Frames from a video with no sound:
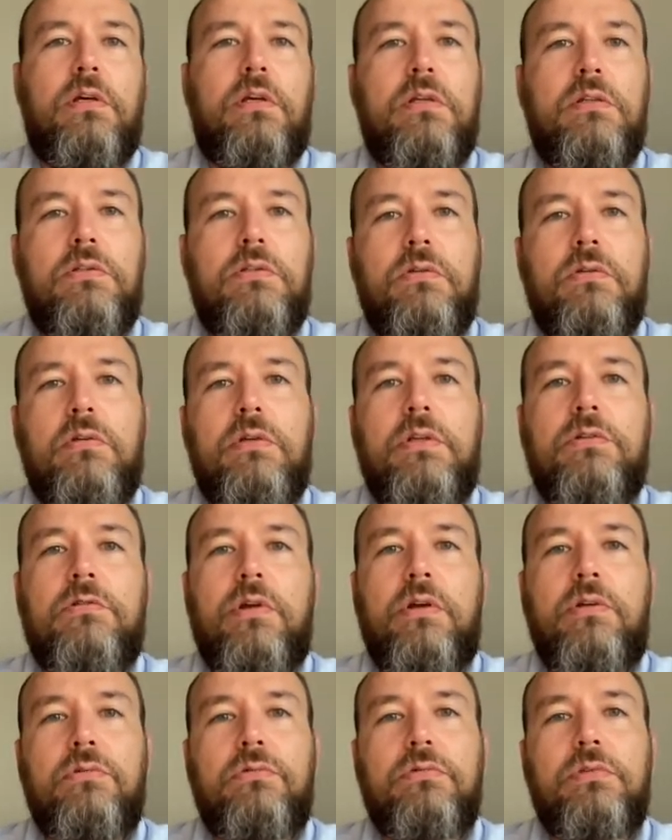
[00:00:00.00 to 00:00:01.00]
it's only
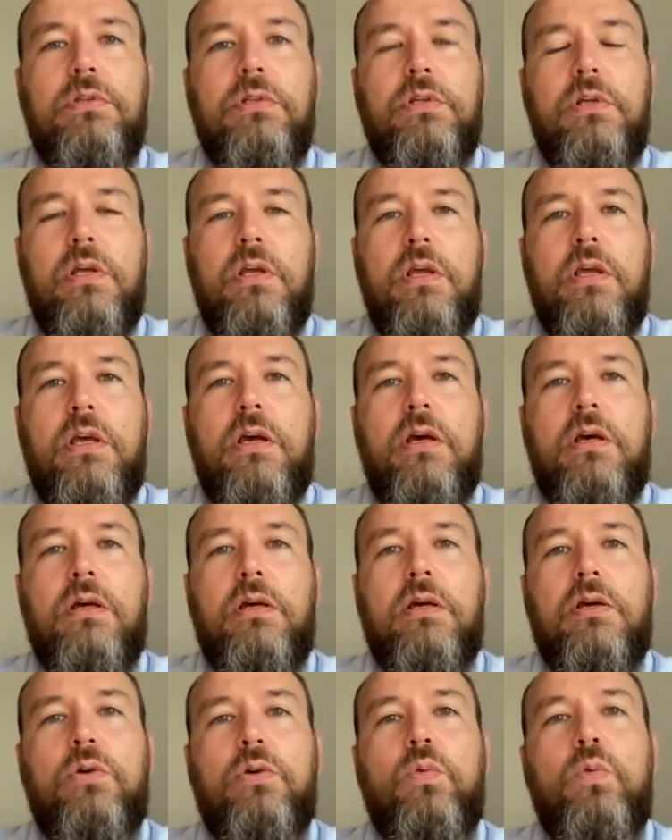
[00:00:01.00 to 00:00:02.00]
around
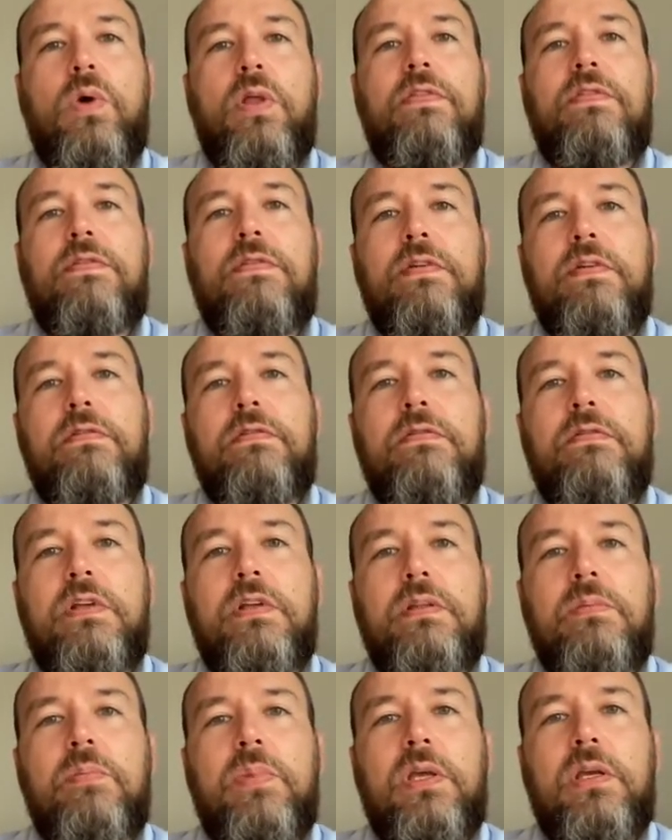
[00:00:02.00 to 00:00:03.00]
1/5
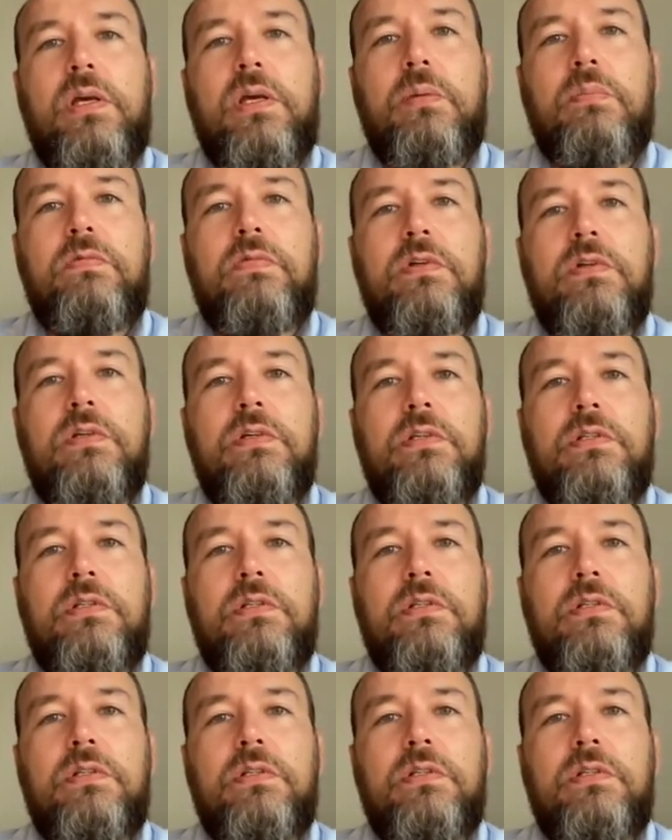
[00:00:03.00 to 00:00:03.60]
that make up the